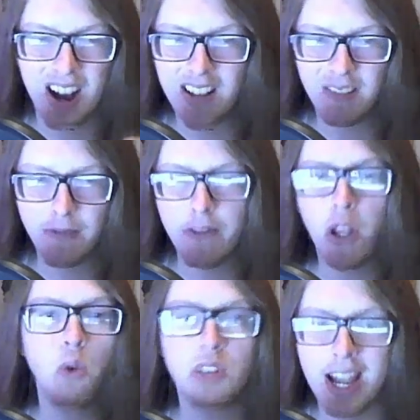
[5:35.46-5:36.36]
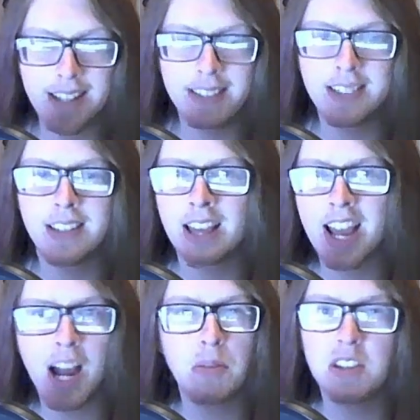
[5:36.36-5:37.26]
flow test that
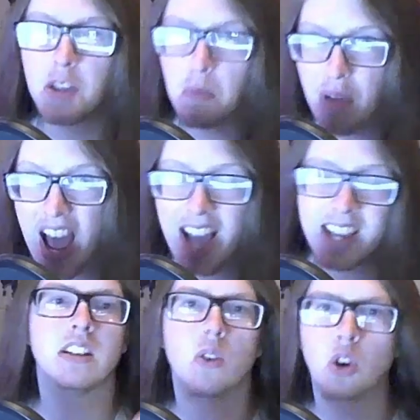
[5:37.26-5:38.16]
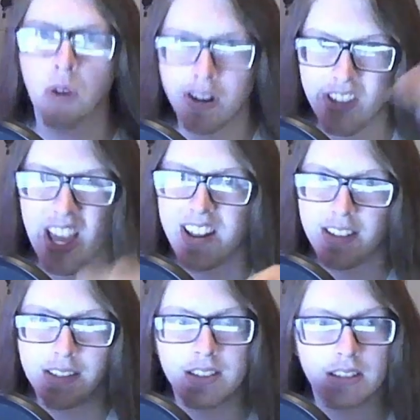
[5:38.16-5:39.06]
happens in the back, or whatever that
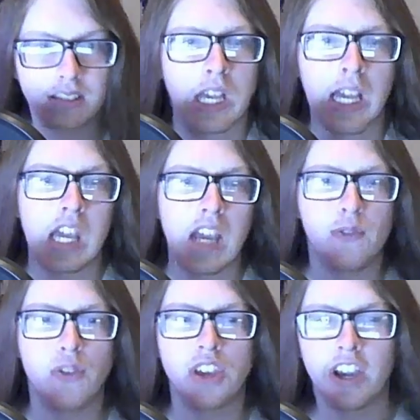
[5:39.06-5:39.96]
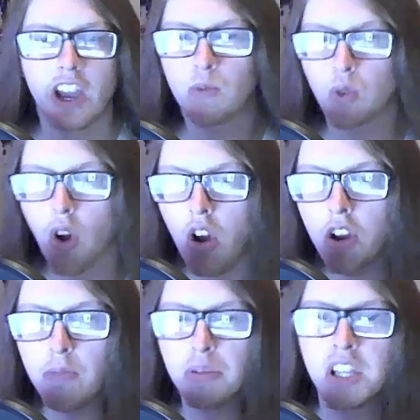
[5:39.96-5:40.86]
is. If you think I am
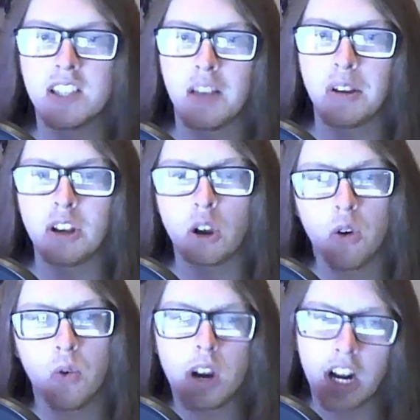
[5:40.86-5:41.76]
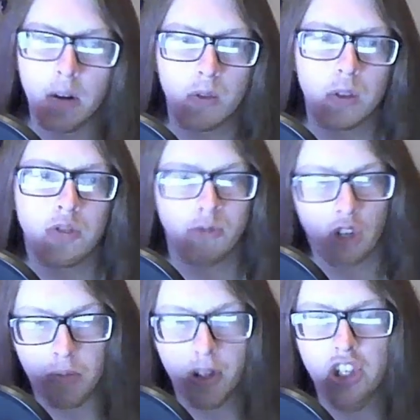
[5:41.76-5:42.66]
wrong, please let me know and I will do some
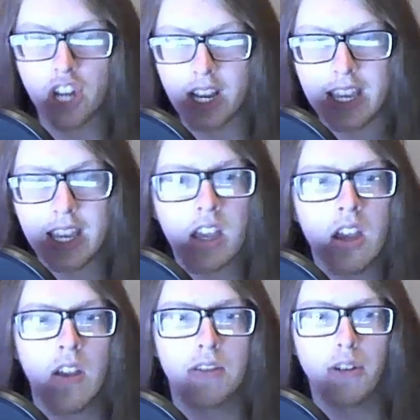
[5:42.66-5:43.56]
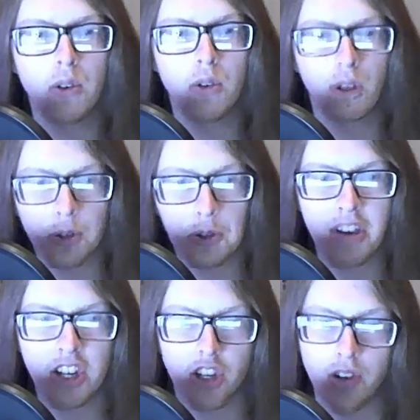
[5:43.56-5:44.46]
triple checking, though also
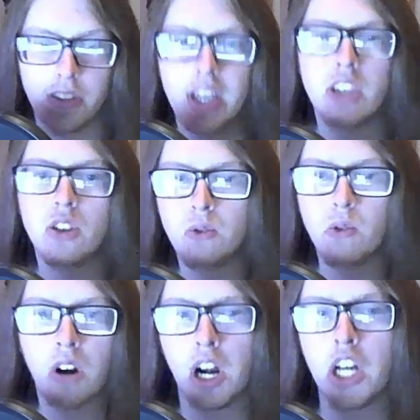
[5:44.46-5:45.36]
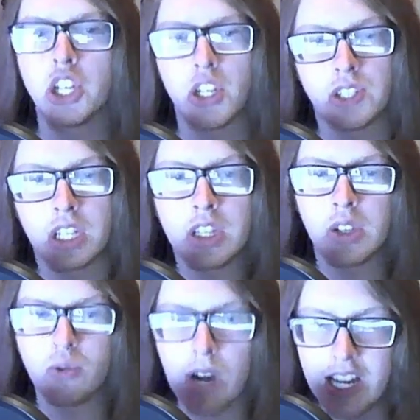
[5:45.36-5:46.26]
make sure that you are adjusting
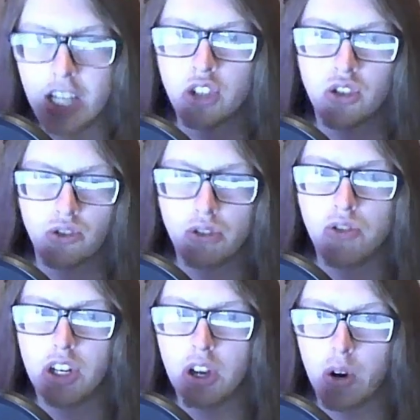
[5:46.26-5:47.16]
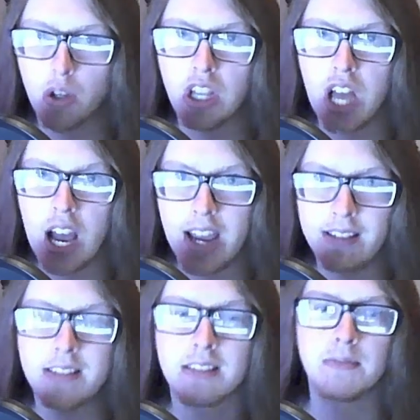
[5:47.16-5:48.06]
the right extrusion code
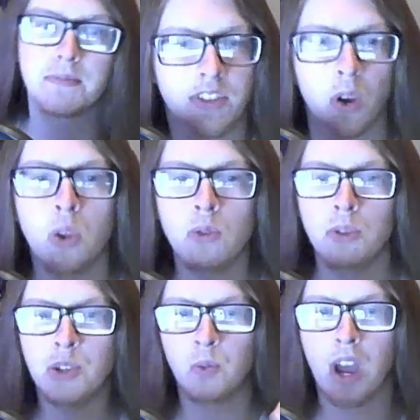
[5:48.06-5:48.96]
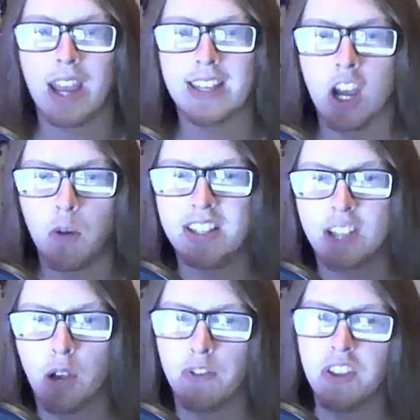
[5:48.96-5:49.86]
lines. The only reason why I doubt
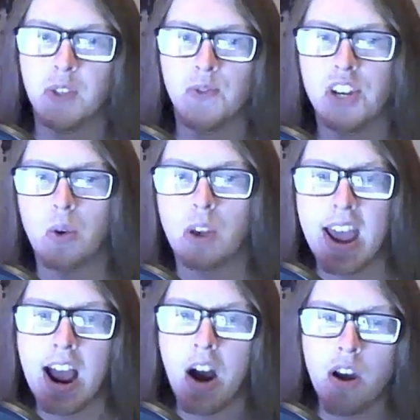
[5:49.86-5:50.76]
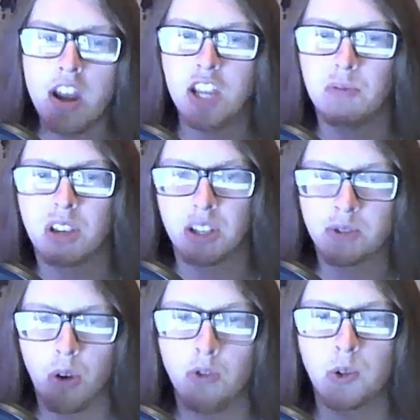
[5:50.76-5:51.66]
myself in this video now is because I
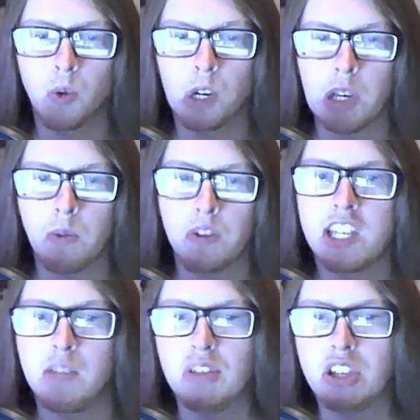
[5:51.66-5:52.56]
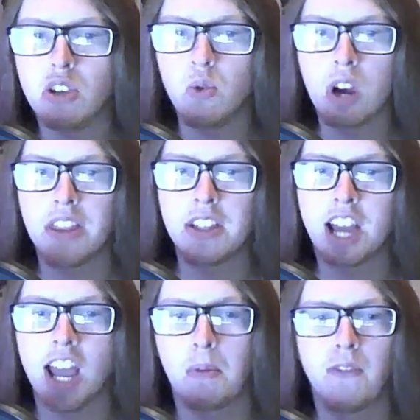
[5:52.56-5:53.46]
was also working with TPU at the
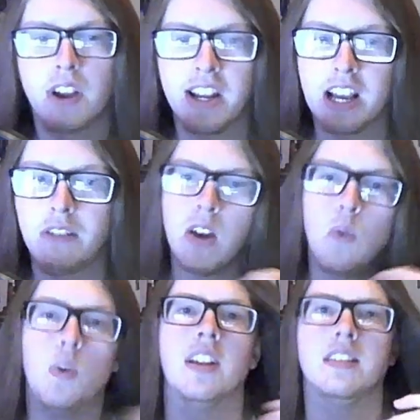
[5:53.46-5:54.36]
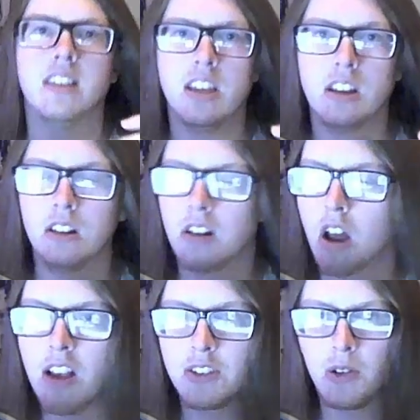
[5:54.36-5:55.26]
time of finding out this new issue.
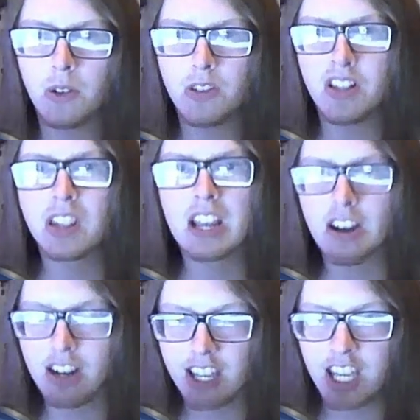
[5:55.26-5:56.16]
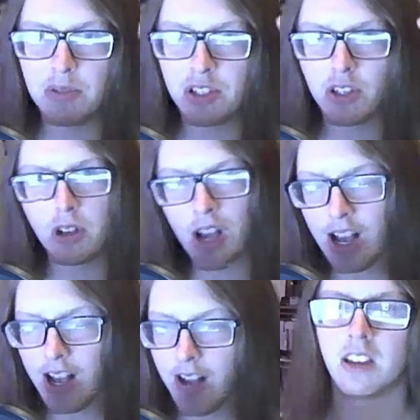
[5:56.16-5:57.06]
Sometimes TPU
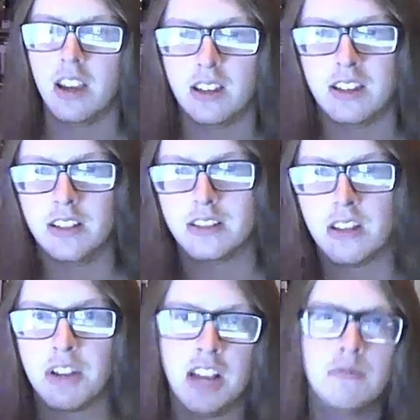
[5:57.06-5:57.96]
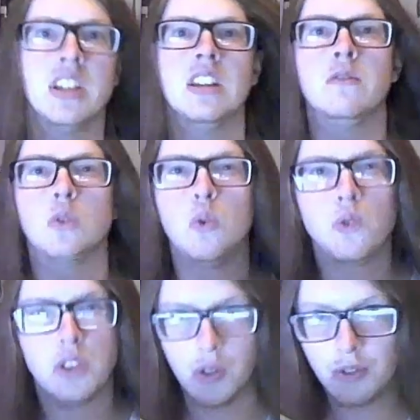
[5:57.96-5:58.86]
oozes, and sometimes it
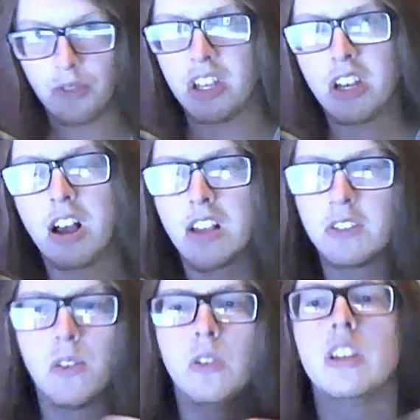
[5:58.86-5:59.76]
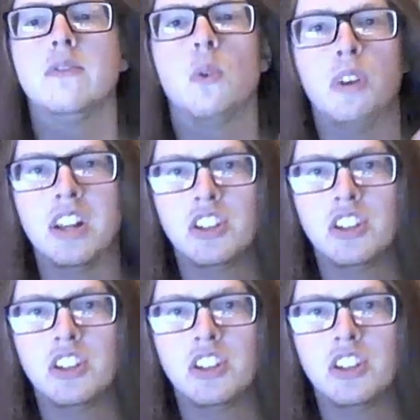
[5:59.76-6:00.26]
oozes from the nozzle even when it's